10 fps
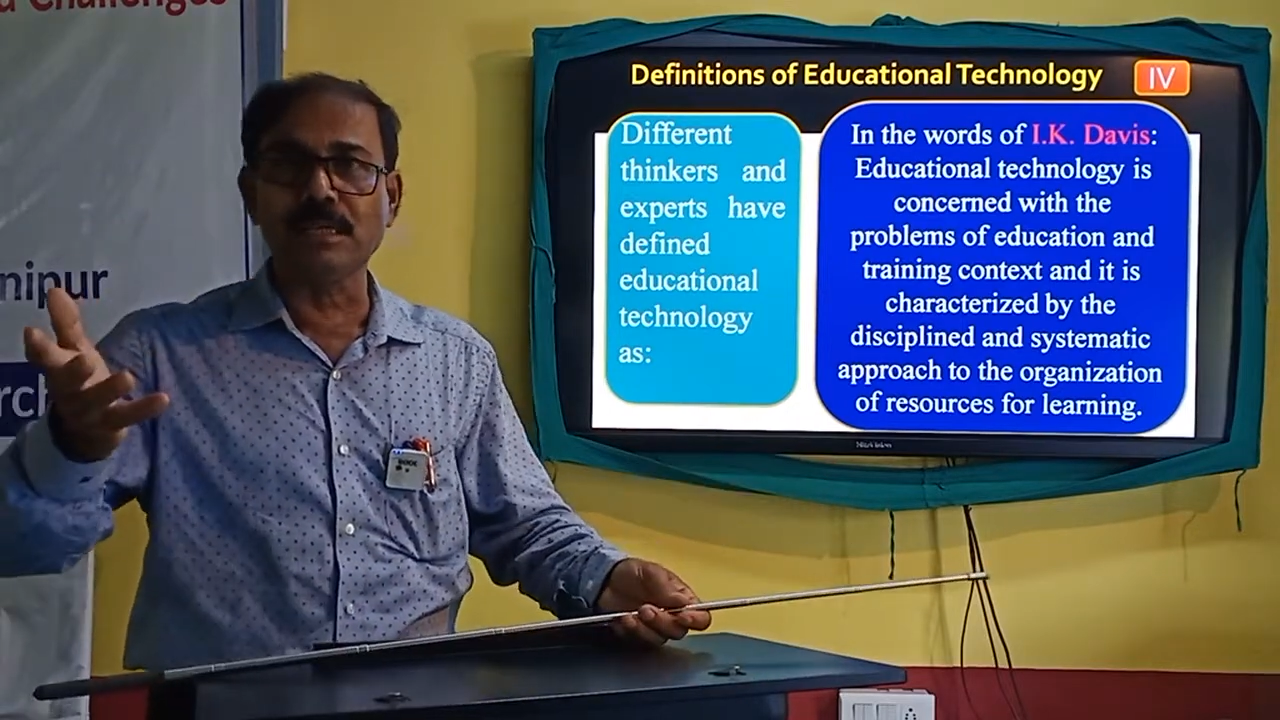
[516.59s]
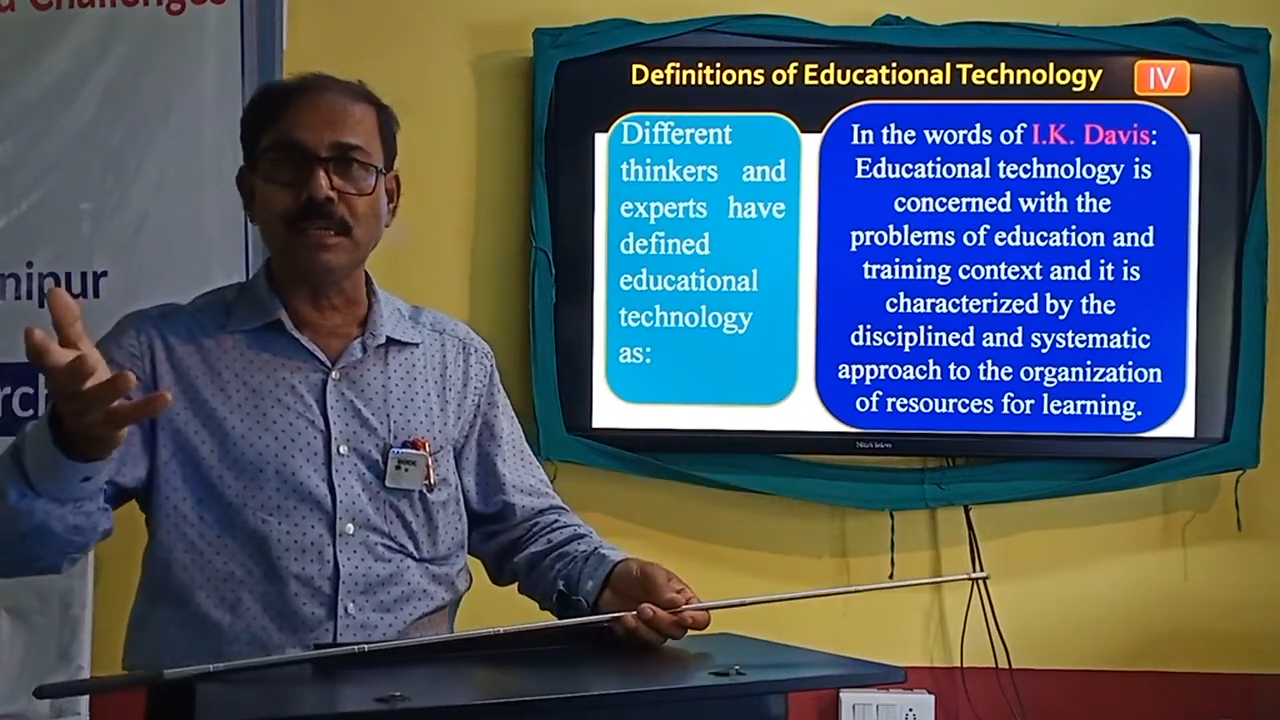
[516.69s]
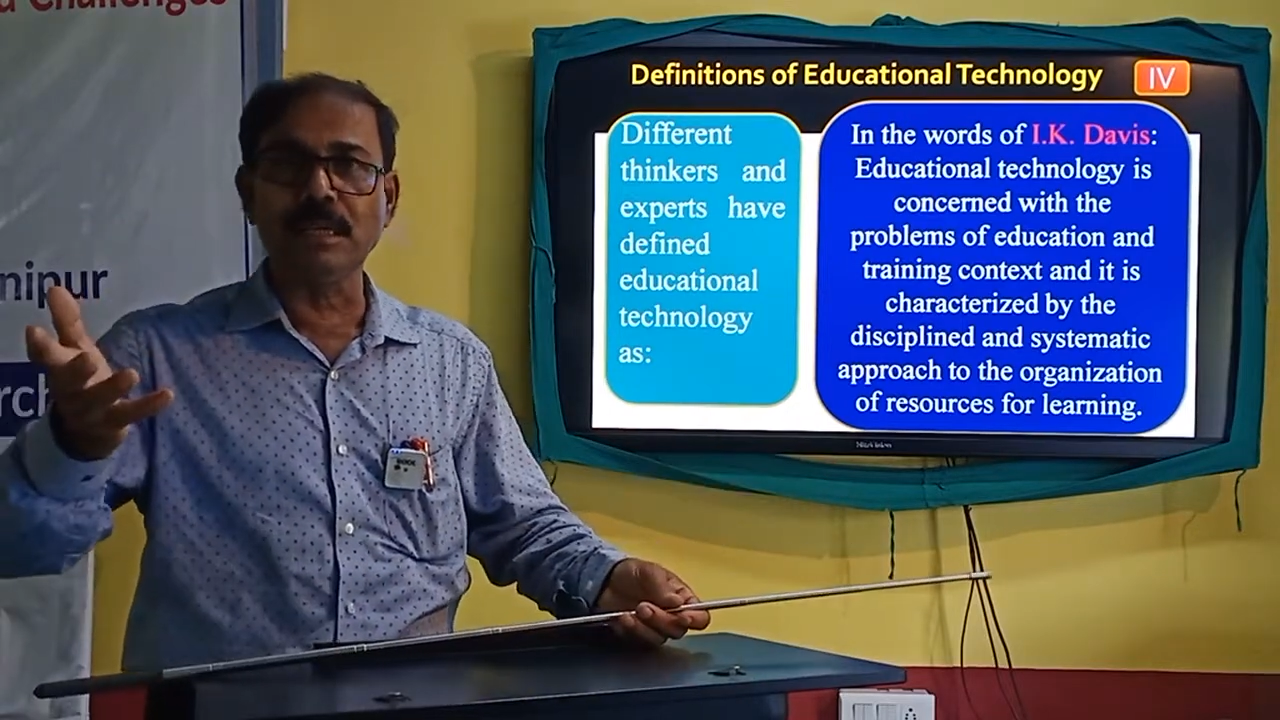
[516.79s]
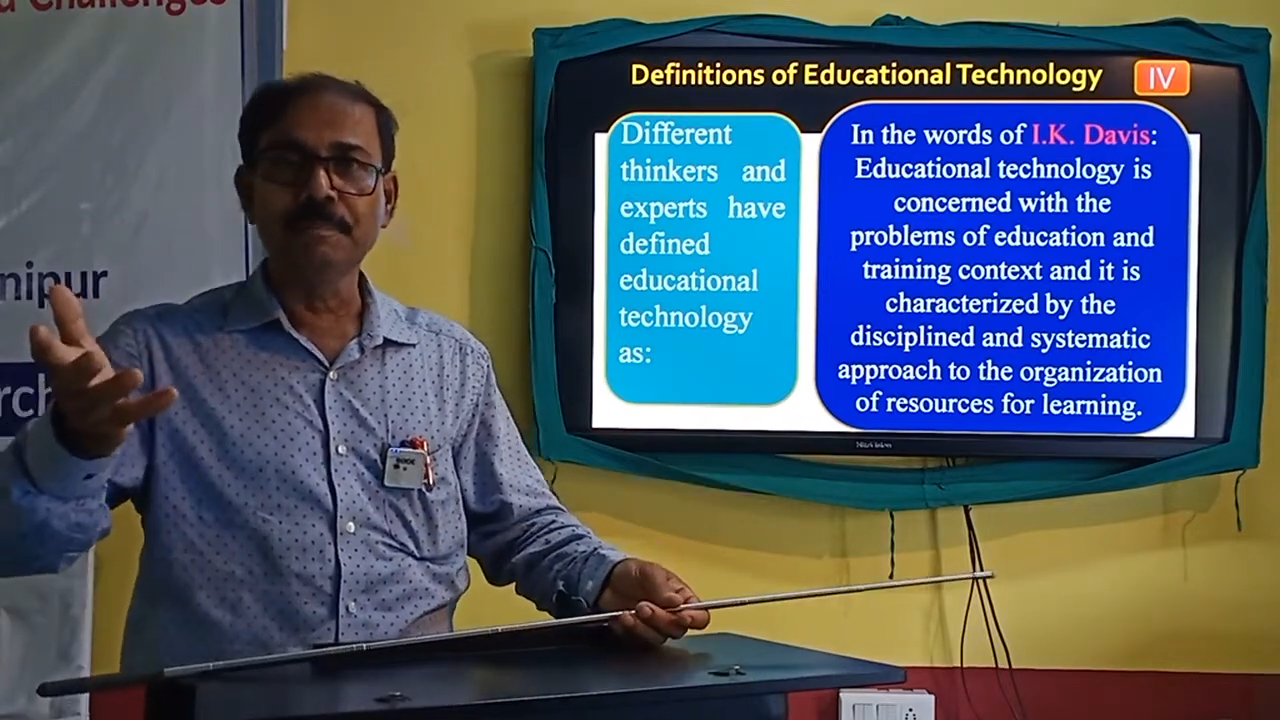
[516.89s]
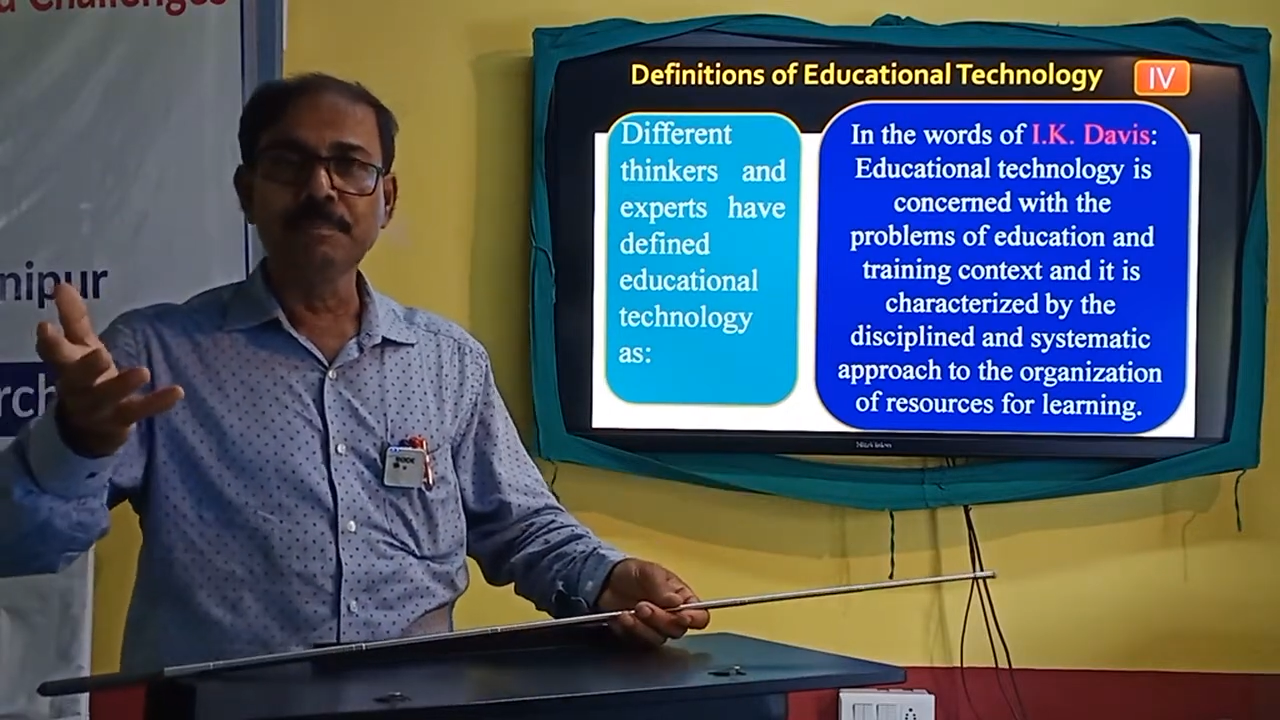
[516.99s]

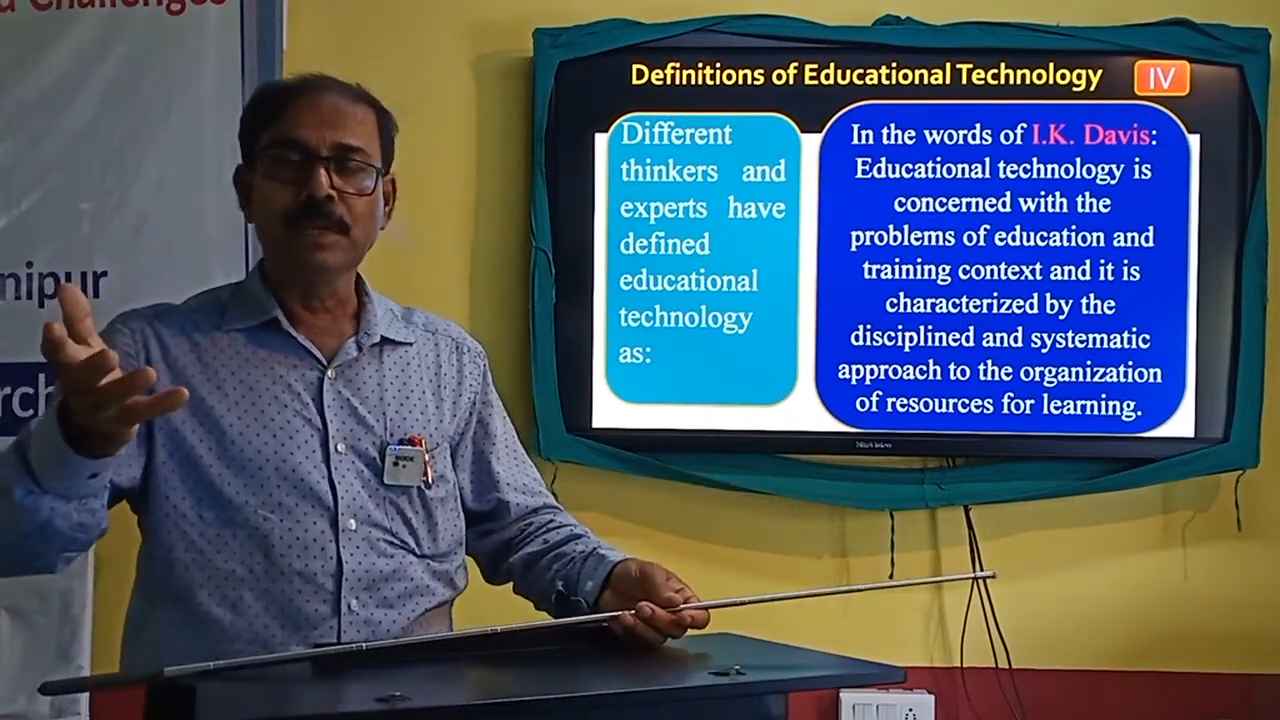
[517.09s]
the